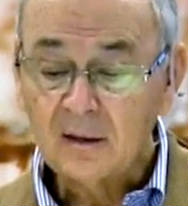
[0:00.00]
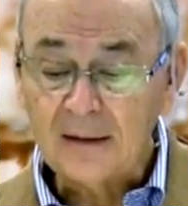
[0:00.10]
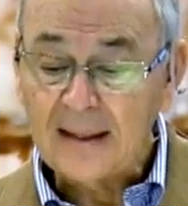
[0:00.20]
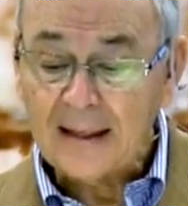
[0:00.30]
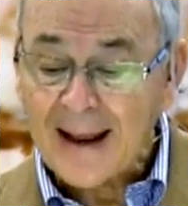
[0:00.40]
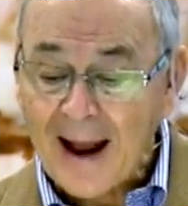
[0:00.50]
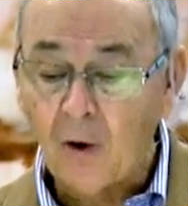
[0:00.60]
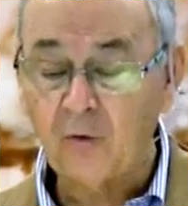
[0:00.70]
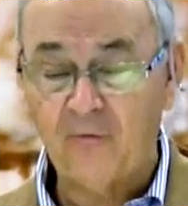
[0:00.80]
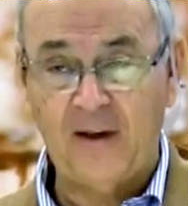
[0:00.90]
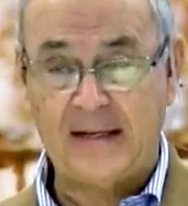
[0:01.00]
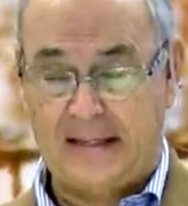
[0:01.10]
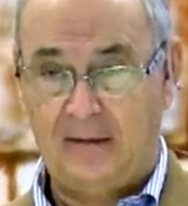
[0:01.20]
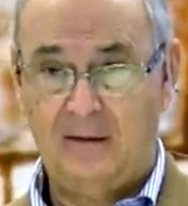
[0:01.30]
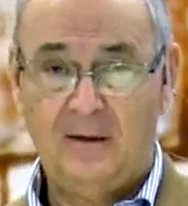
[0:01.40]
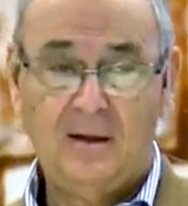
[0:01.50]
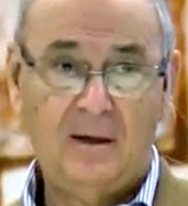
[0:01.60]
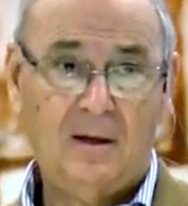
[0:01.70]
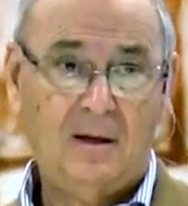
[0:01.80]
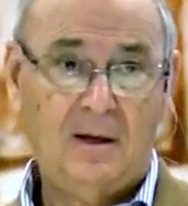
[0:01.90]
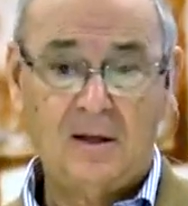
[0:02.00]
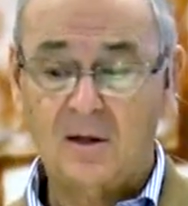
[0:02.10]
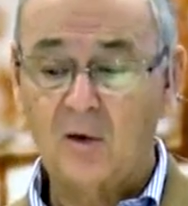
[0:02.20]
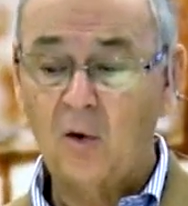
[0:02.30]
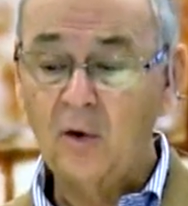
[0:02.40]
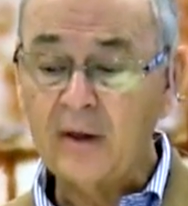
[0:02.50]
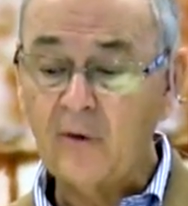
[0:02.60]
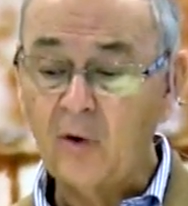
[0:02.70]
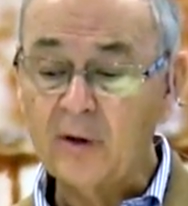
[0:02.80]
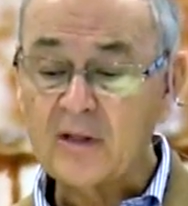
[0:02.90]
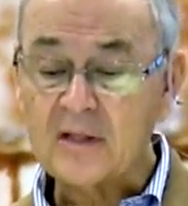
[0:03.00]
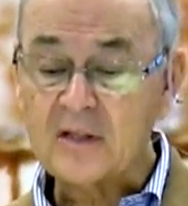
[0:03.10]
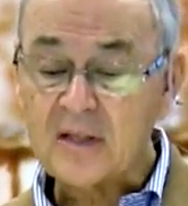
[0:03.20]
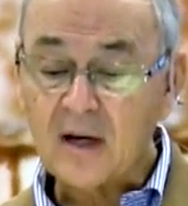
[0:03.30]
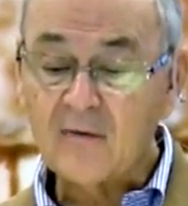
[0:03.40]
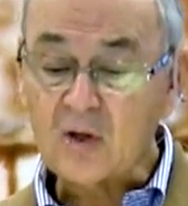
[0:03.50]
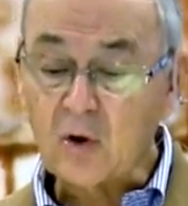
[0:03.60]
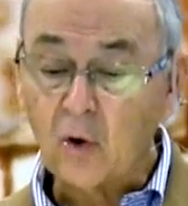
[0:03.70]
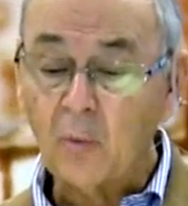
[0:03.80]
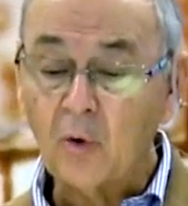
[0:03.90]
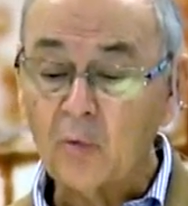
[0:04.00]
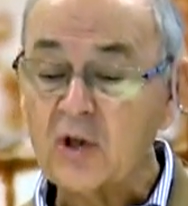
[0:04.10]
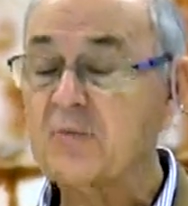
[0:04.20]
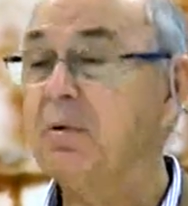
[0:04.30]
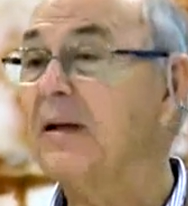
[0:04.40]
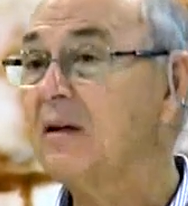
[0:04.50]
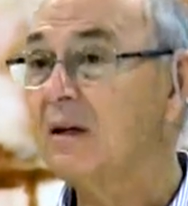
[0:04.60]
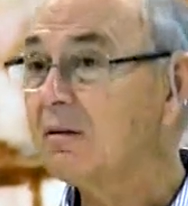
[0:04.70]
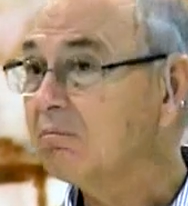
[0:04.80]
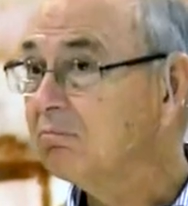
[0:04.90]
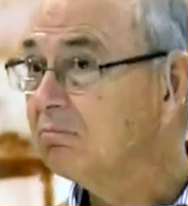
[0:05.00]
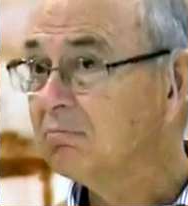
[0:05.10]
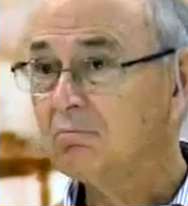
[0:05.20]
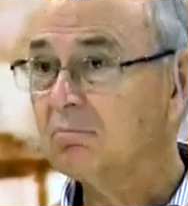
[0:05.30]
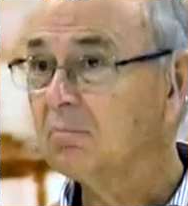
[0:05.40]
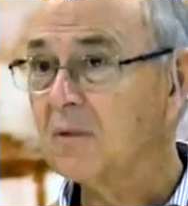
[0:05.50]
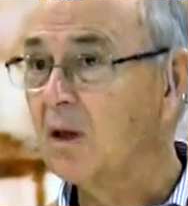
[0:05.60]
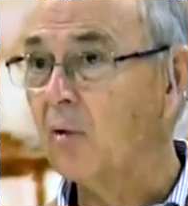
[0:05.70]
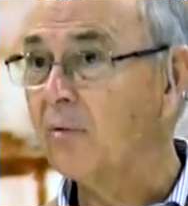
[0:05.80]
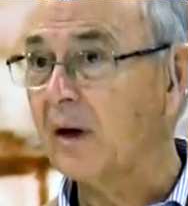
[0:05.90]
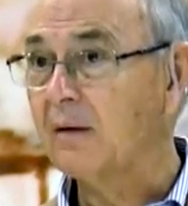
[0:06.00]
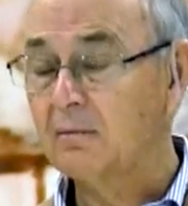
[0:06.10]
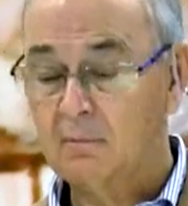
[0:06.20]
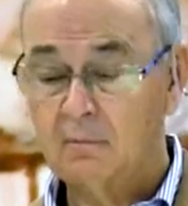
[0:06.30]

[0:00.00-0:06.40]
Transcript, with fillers: linen outfit into the Holy of Holies instead of his normal resplendent clothing.